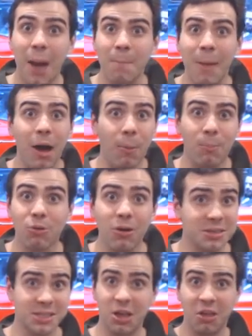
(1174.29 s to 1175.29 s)
Mel
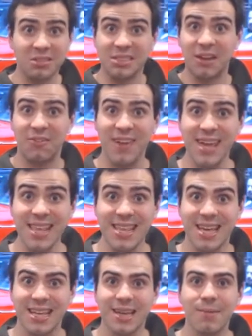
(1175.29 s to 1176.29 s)
Brooks and all the stuff he
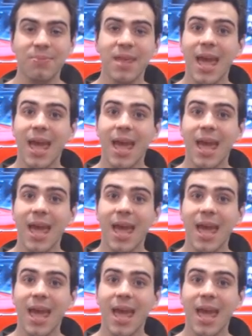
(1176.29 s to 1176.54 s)
did.